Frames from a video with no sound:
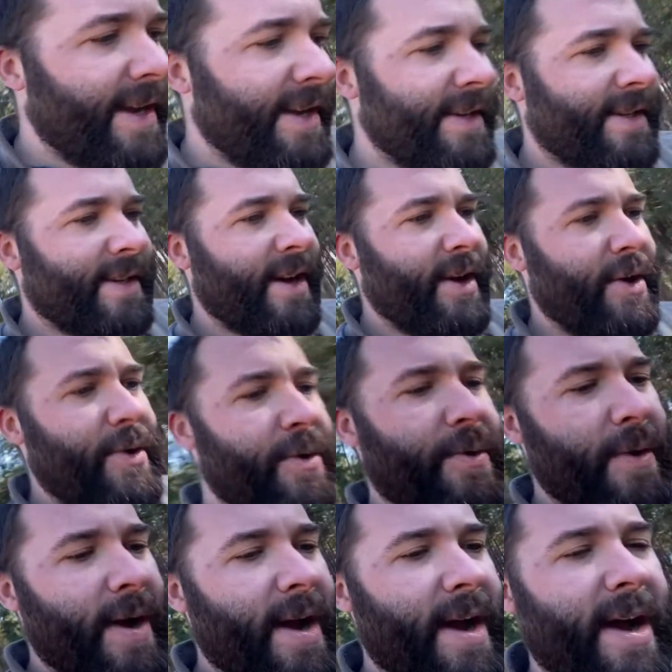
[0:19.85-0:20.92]
So,
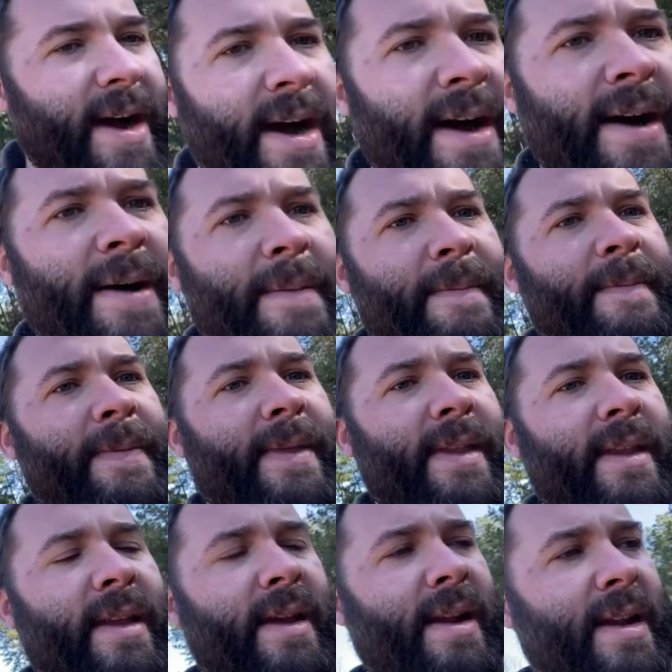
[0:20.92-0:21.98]

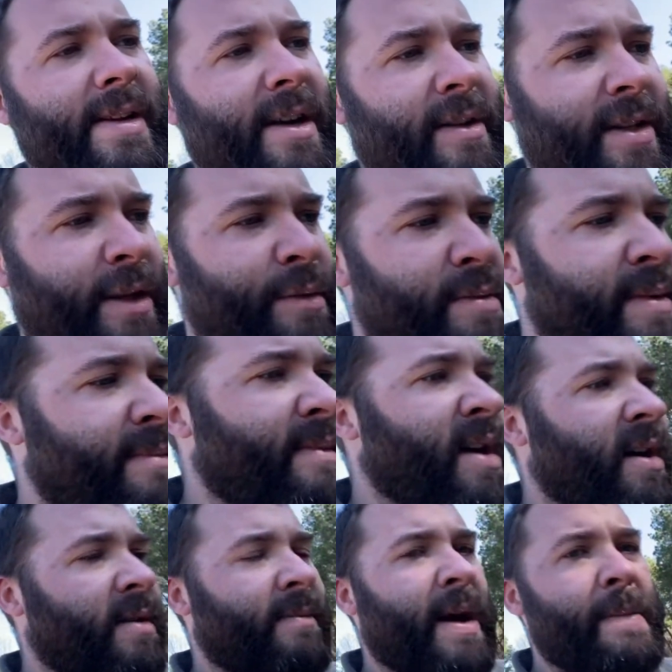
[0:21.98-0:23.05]
and I talked a little bit
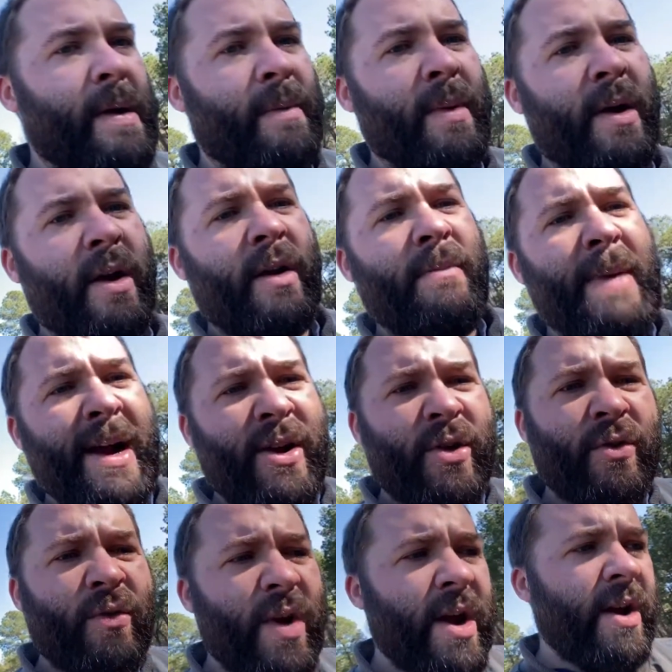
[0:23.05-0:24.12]
about my
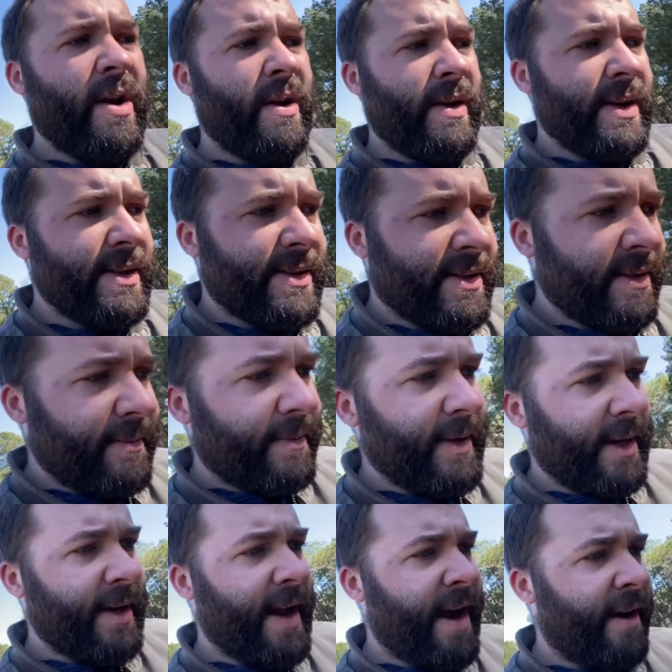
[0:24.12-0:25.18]
career
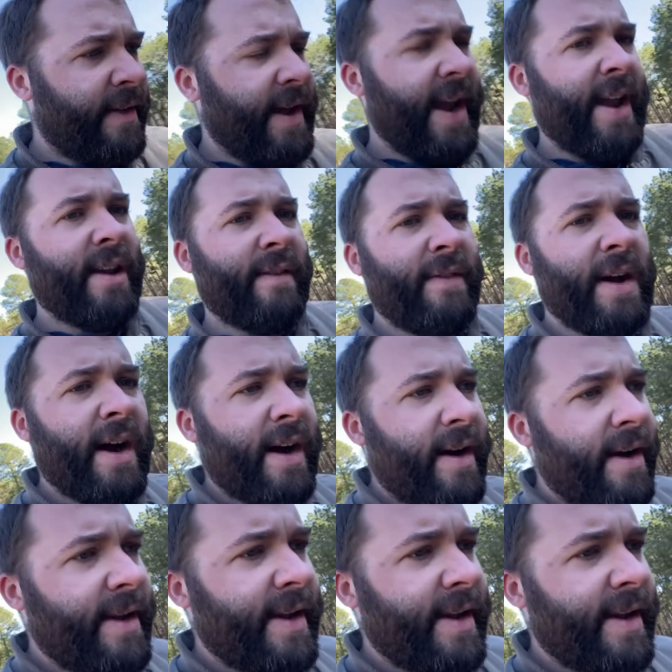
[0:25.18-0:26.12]
and how the hand of God,